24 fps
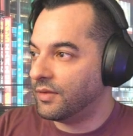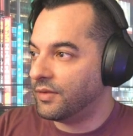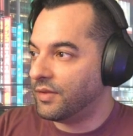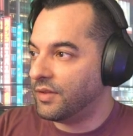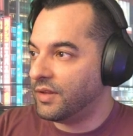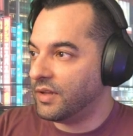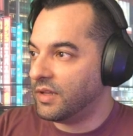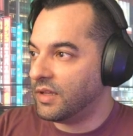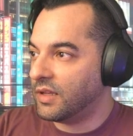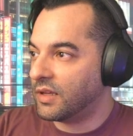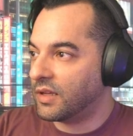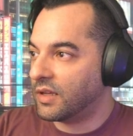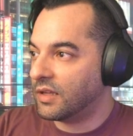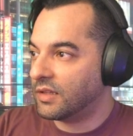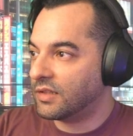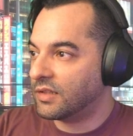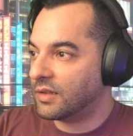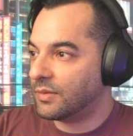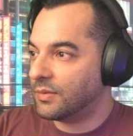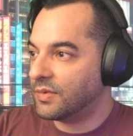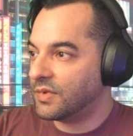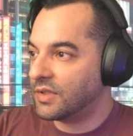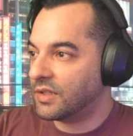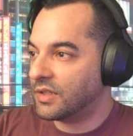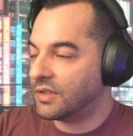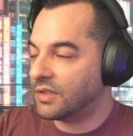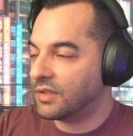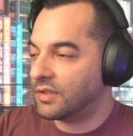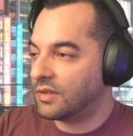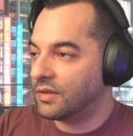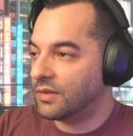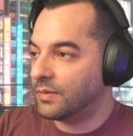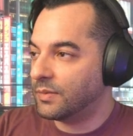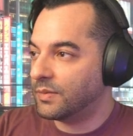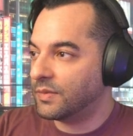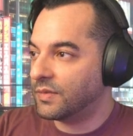the custom
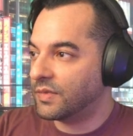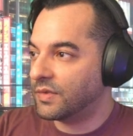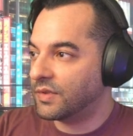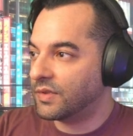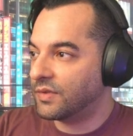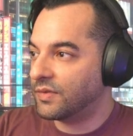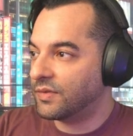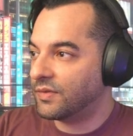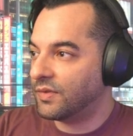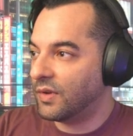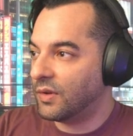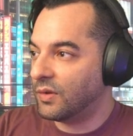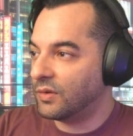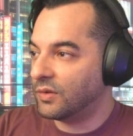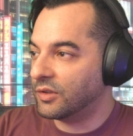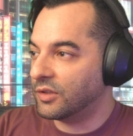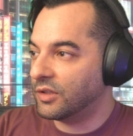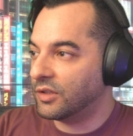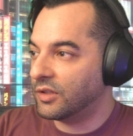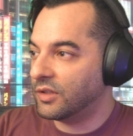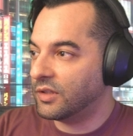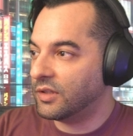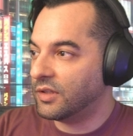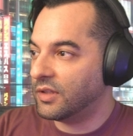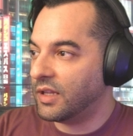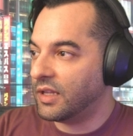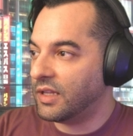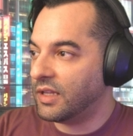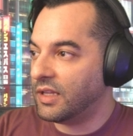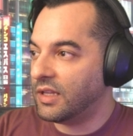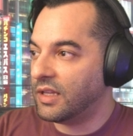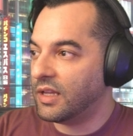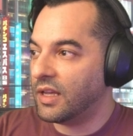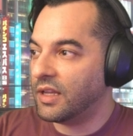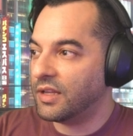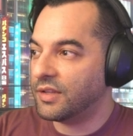systems folder, the
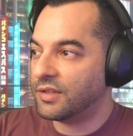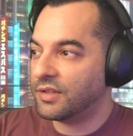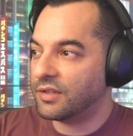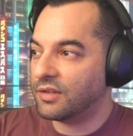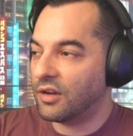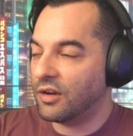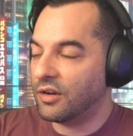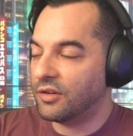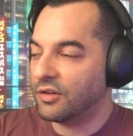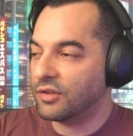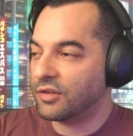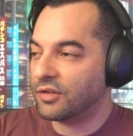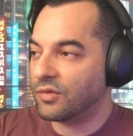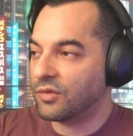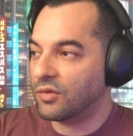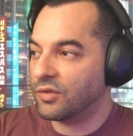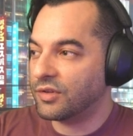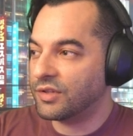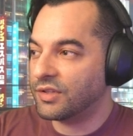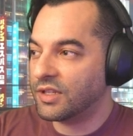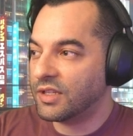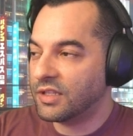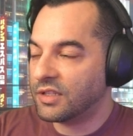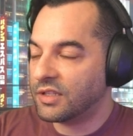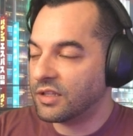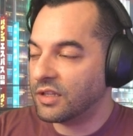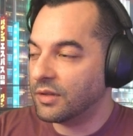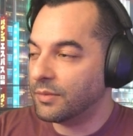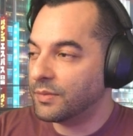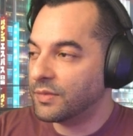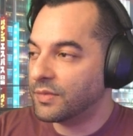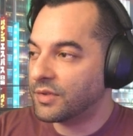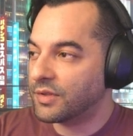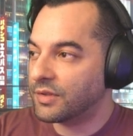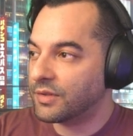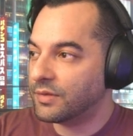
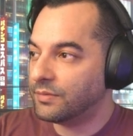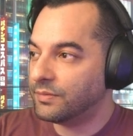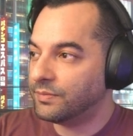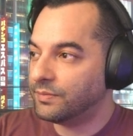es_systems.